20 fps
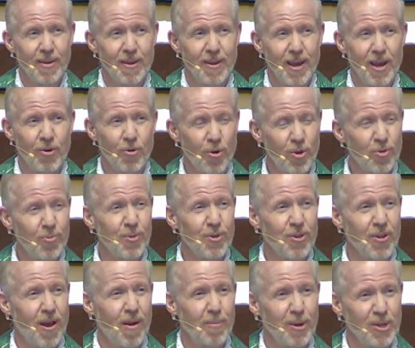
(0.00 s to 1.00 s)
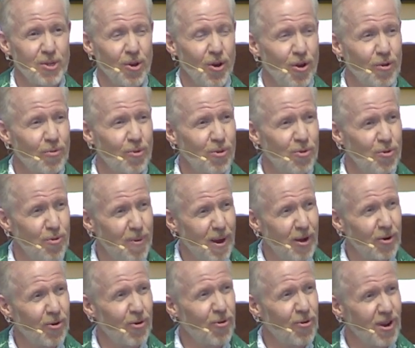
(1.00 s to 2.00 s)
At Christmas time, I talked with you
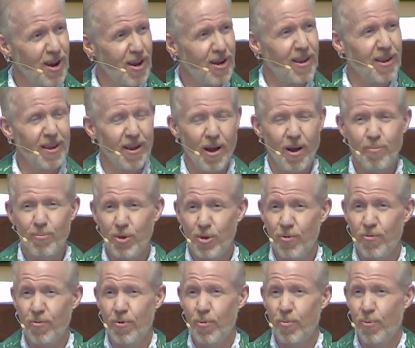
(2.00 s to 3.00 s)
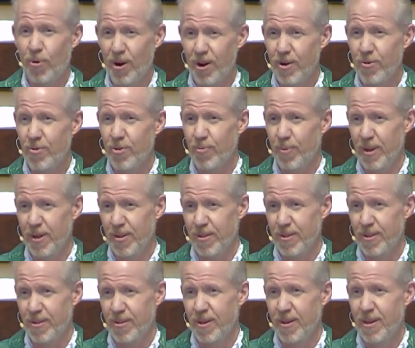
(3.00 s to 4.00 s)
about creating a beautiful prayer
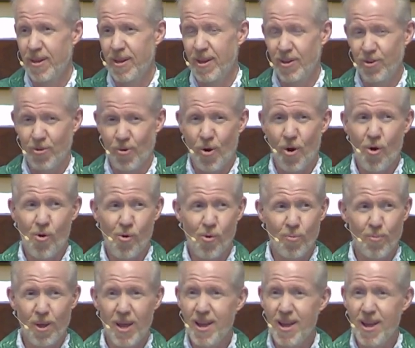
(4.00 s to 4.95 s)
space in your home.